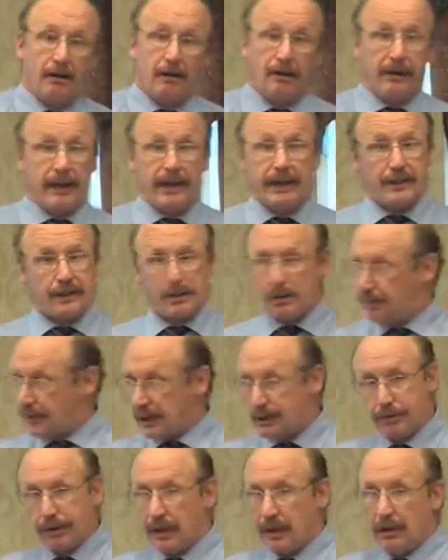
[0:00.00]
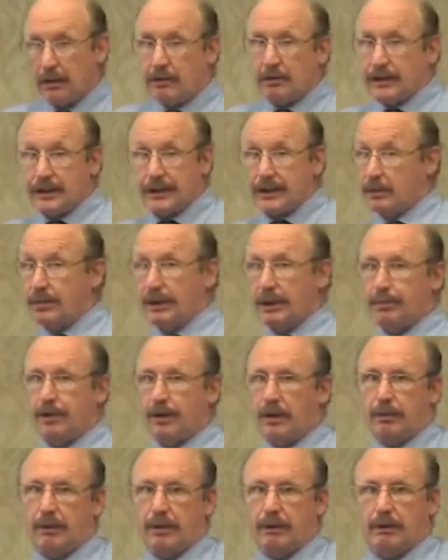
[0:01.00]
then it's a big blow and it's a big
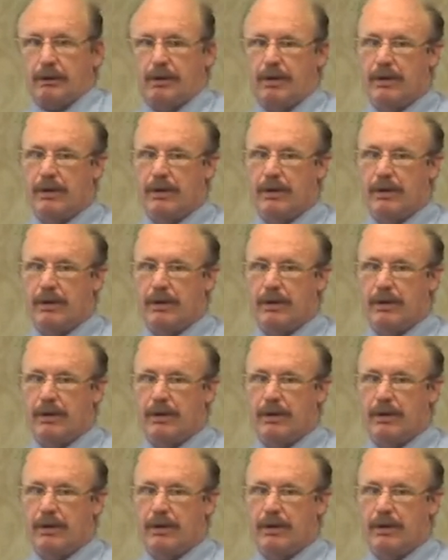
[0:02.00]
problem.